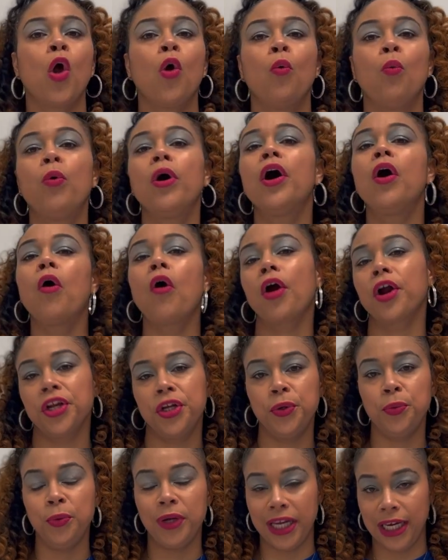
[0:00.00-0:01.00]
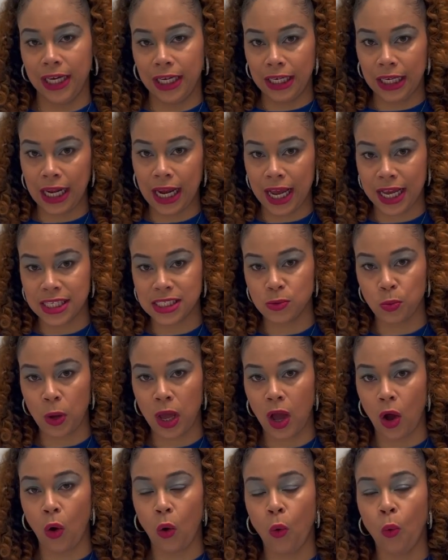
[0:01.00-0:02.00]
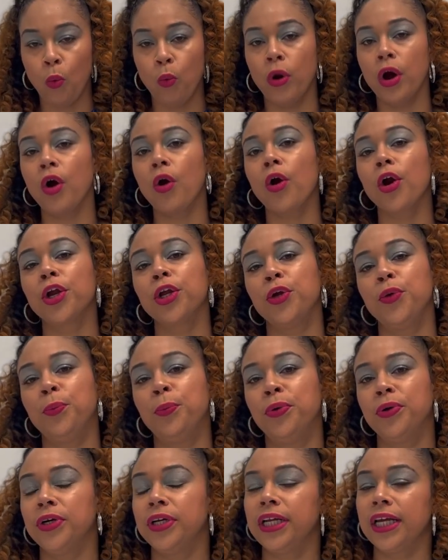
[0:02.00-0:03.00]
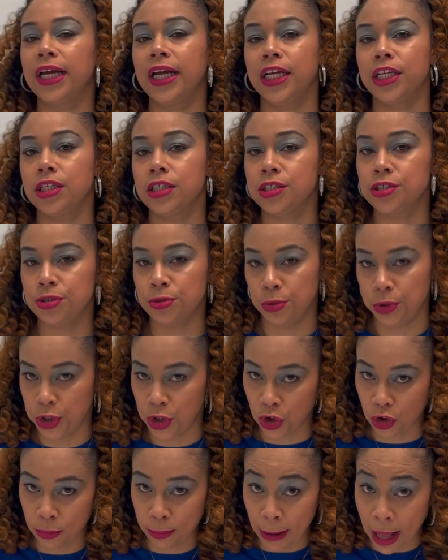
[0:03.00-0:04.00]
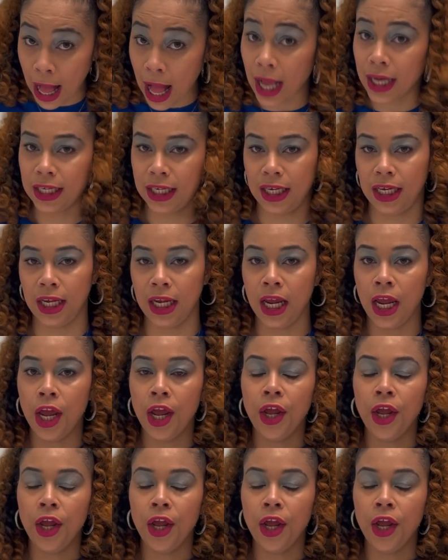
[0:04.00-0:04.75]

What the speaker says: What are you eating as well? What are you putting into your body?